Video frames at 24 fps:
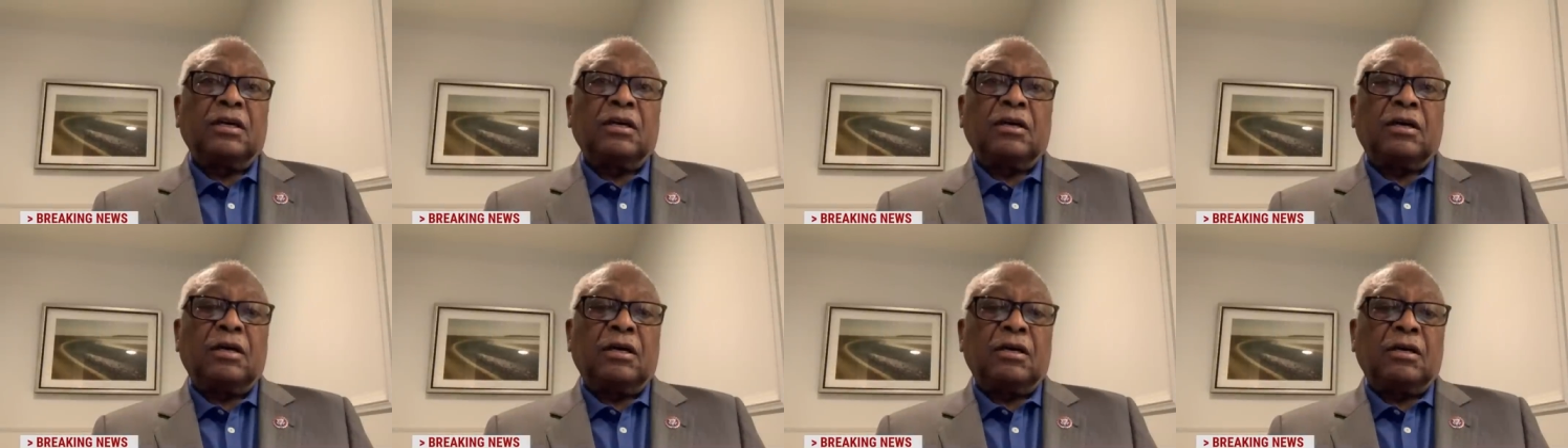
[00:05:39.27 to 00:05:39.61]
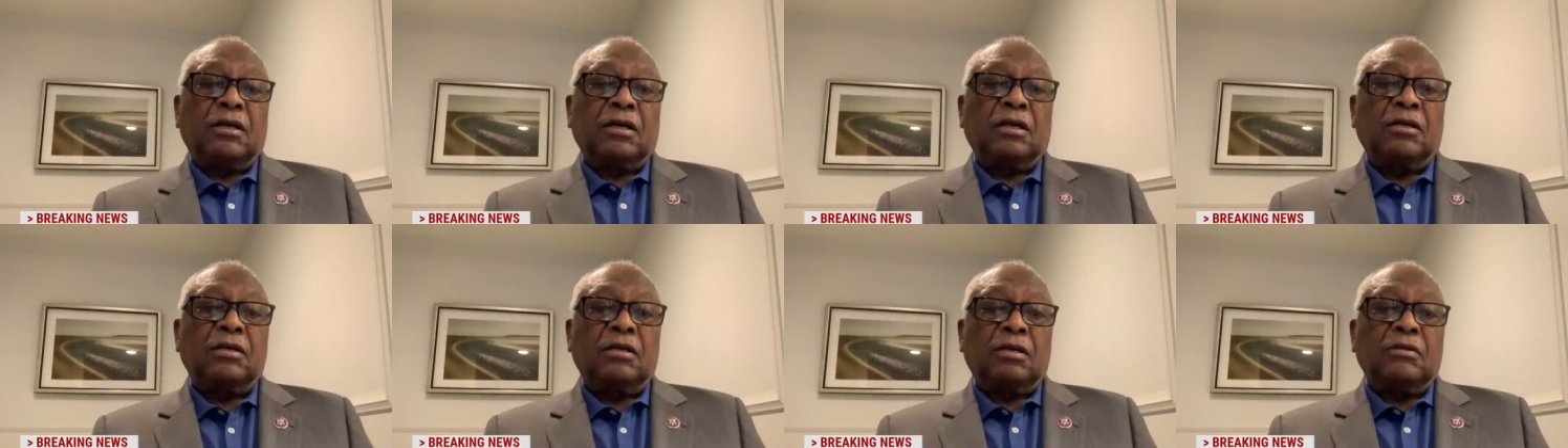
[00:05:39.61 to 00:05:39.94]

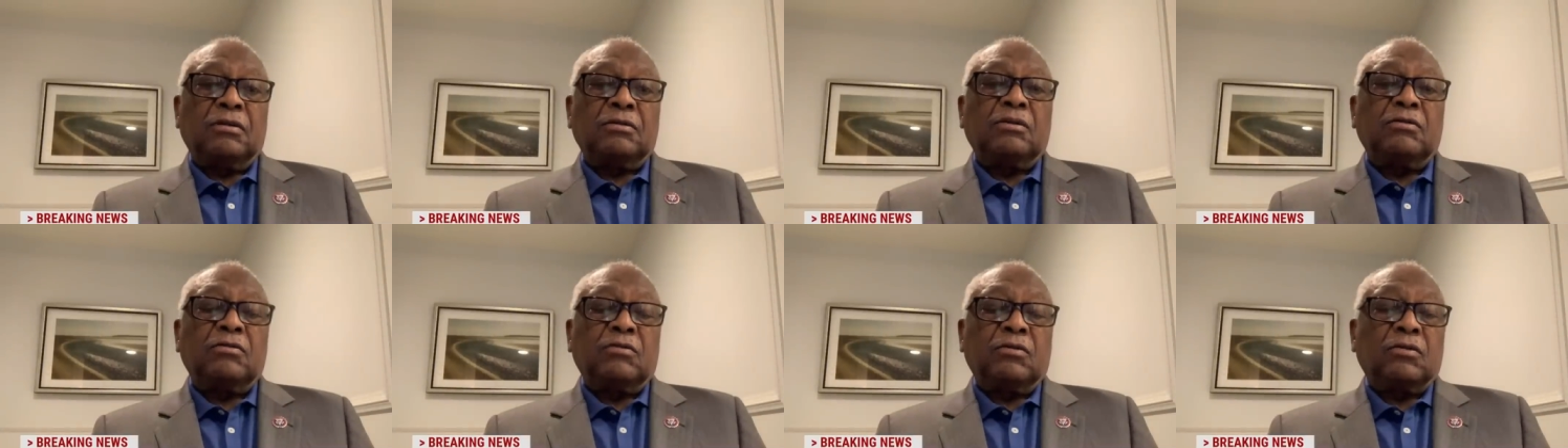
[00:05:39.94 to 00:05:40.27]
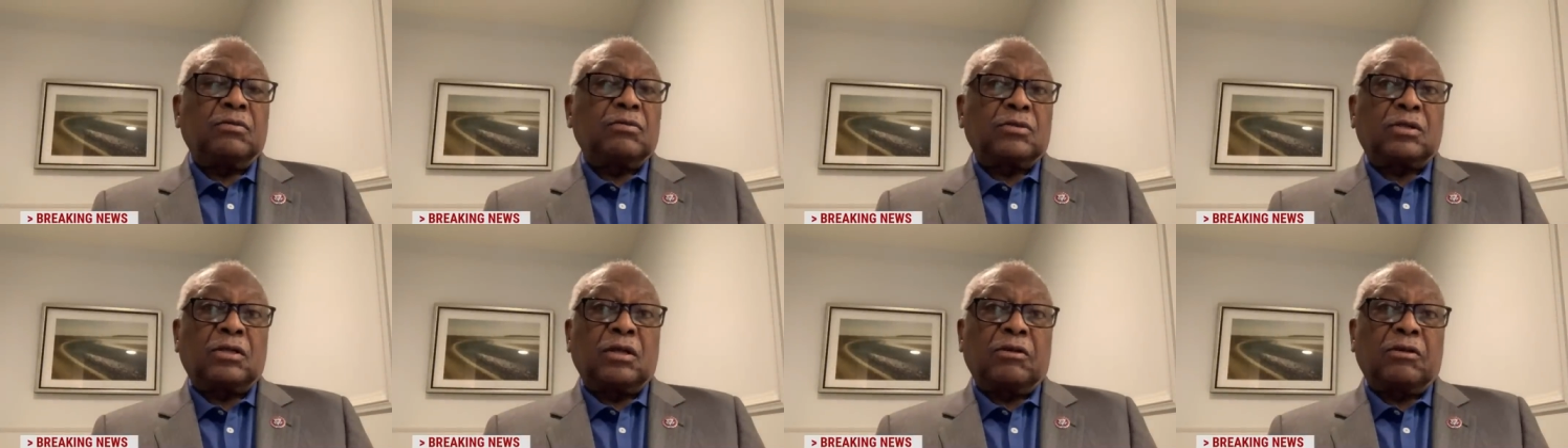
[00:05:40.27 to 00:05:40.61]
uh,
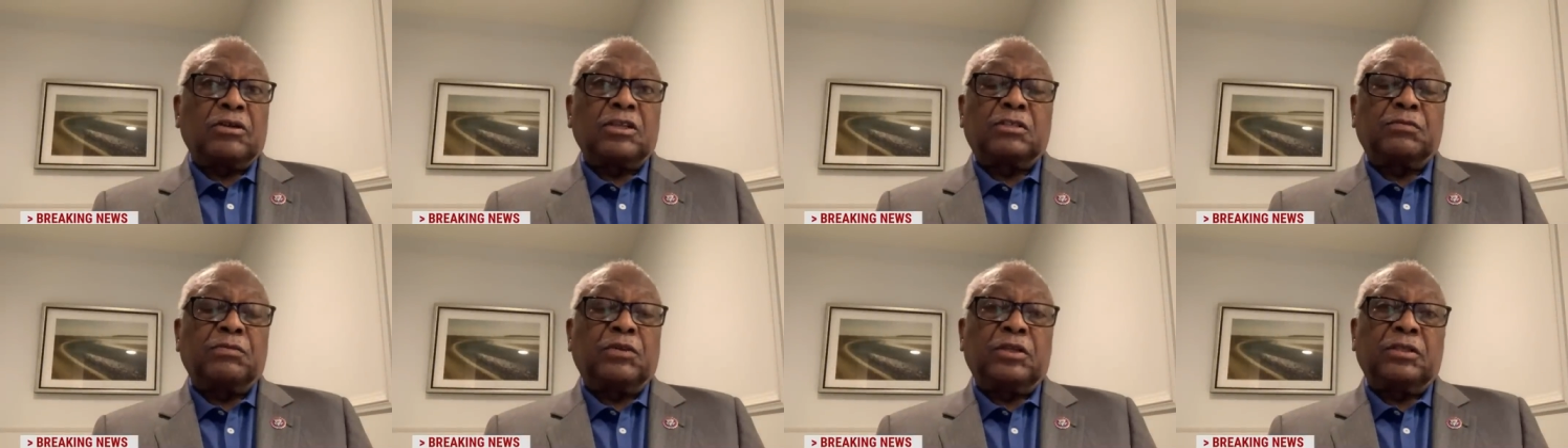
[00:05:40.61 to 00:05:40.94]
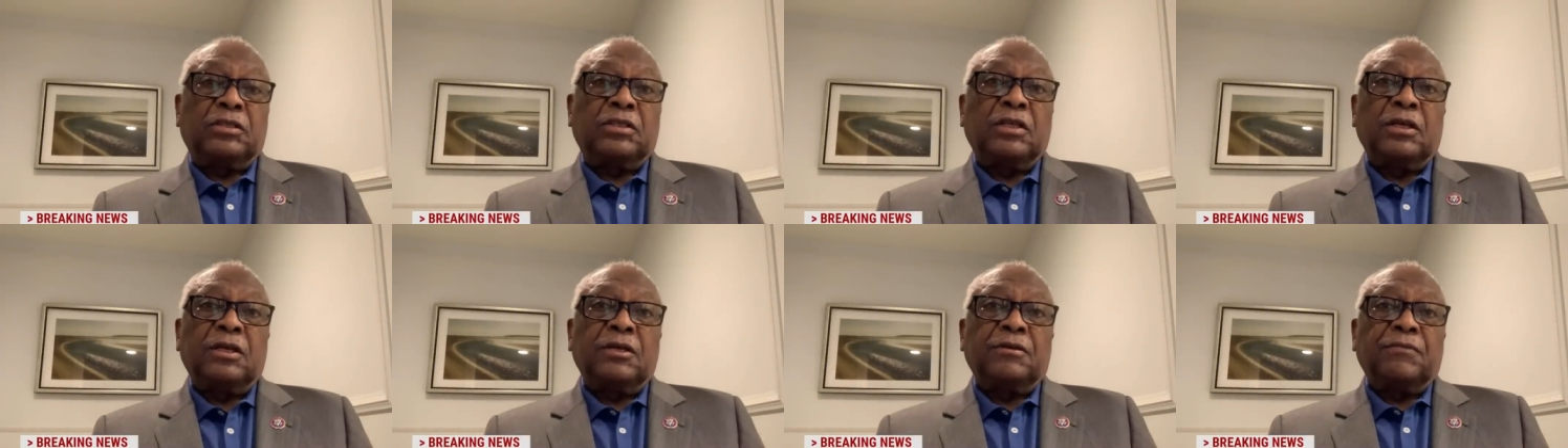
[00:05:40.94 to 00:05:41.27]

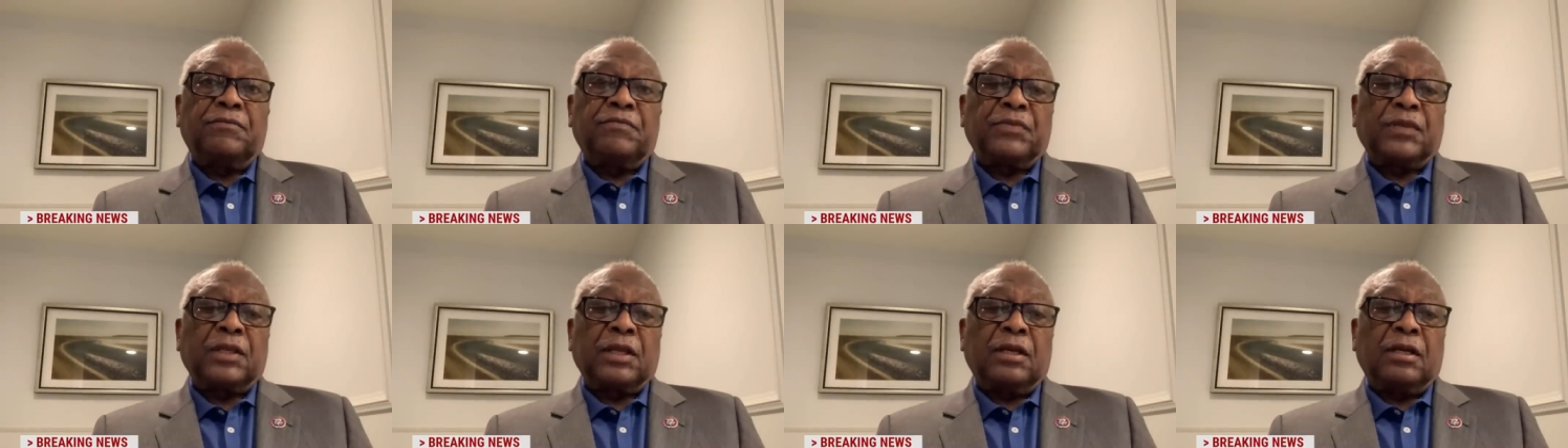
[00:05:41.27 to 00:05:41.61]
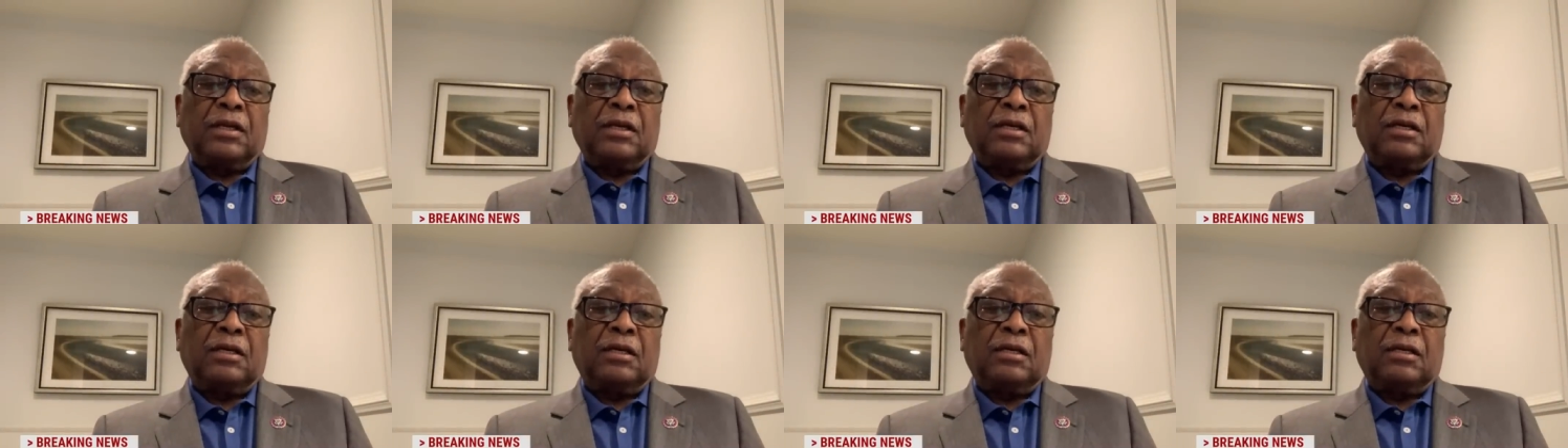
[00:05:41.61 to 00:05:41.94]
Congressman uh,
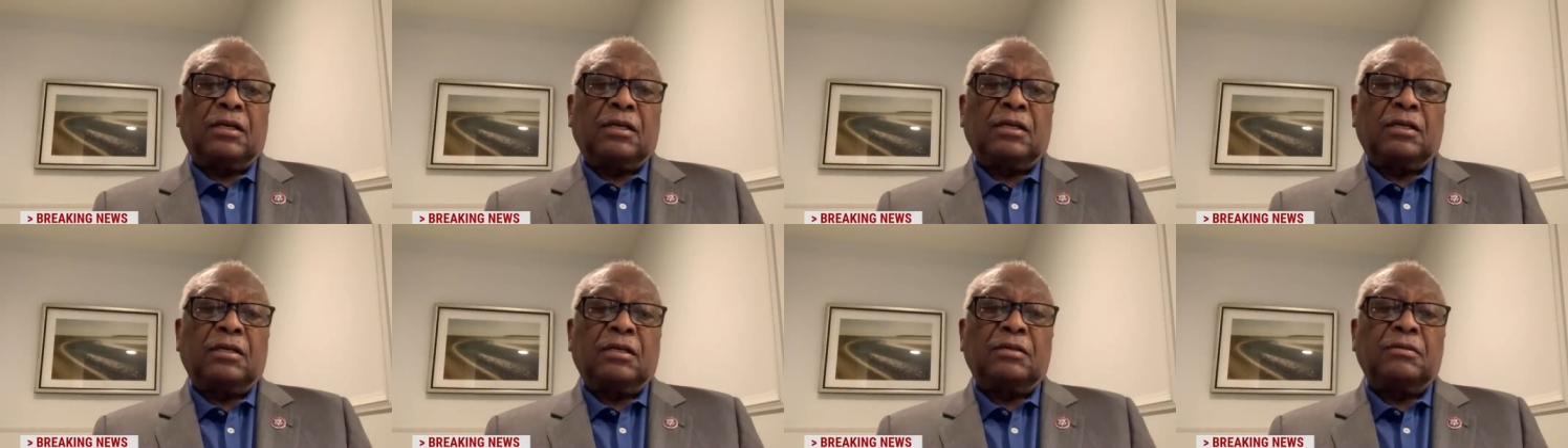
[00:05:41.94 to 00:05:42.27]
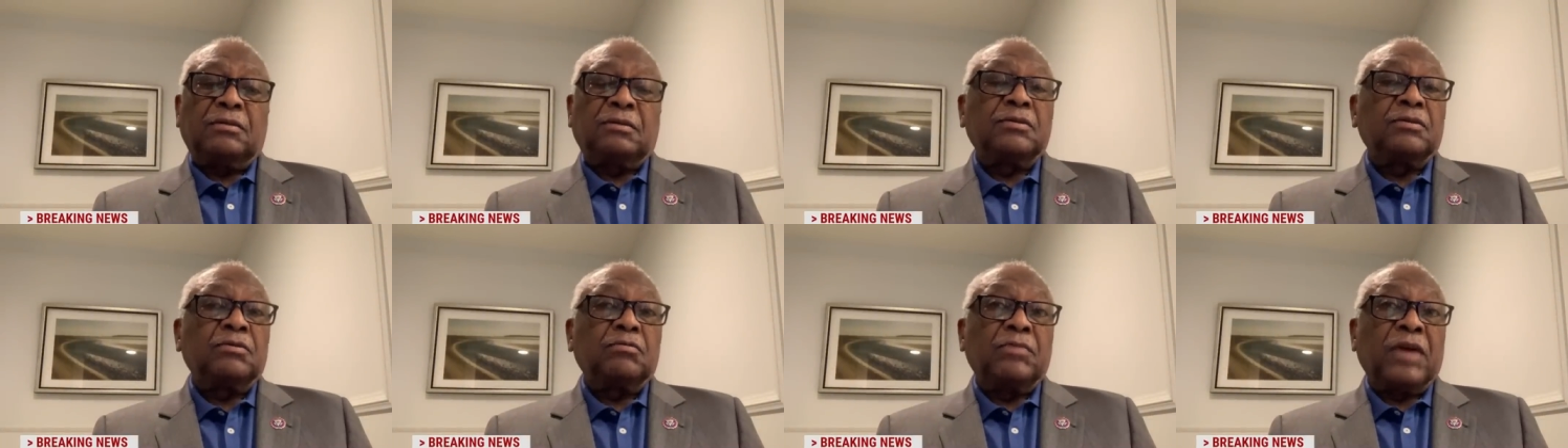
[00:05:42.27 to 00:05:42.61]

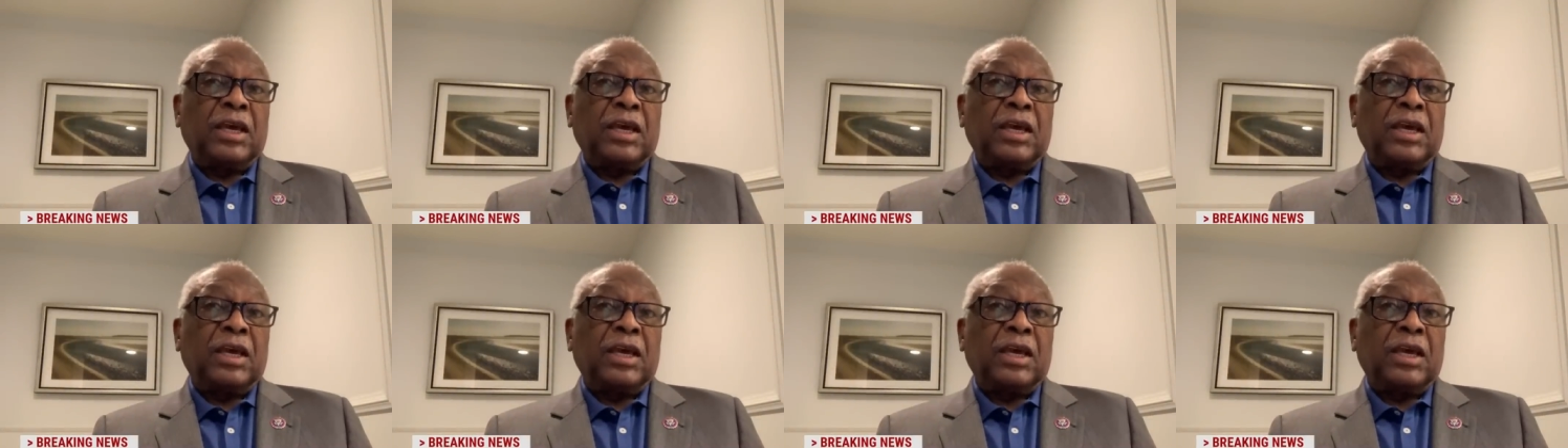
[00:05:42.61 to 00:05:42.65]
uh,